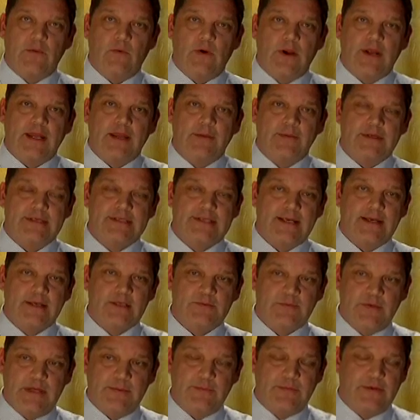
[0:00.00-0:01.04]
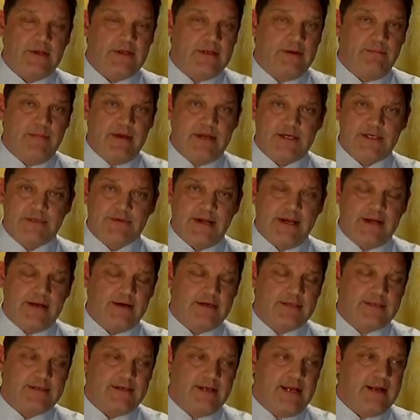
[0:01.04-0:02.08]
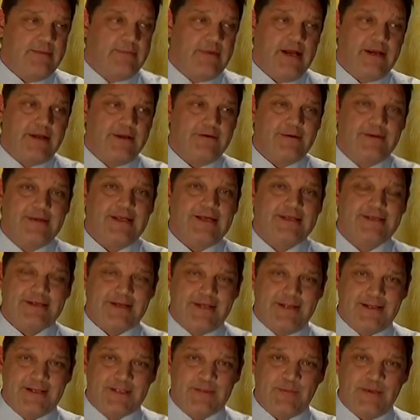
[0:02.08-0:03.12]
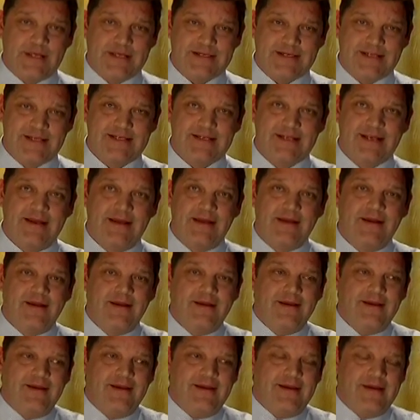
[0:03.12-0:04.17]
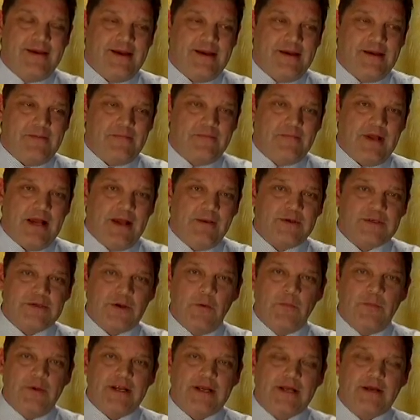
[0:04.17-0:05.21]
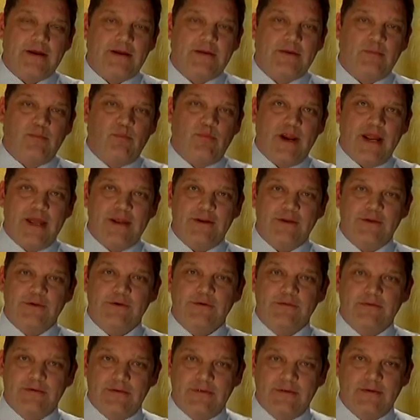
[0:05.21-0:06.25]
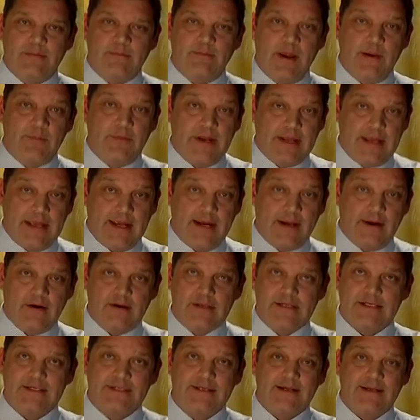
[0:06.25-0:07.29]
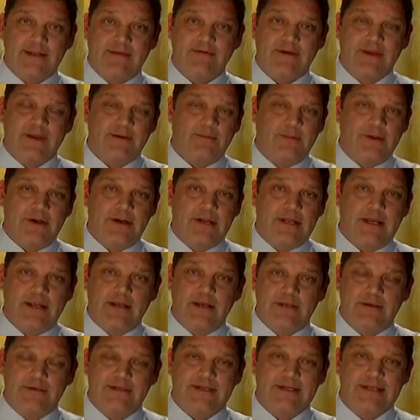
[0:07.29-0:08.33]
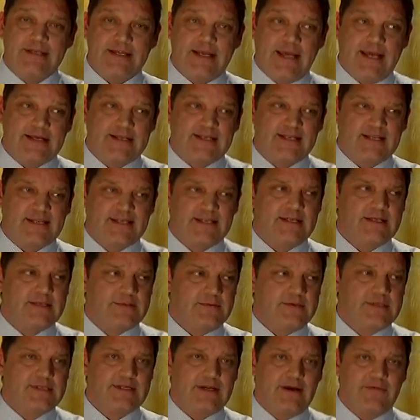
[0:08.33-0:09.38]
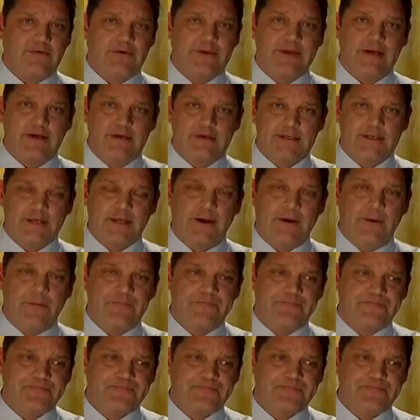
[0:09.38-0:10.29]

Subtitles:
and working with salespeople and administrators and anybody who will listen in this business. I was opening a brand new memory care assisted living community in Houston, Texas, and this was several years ago.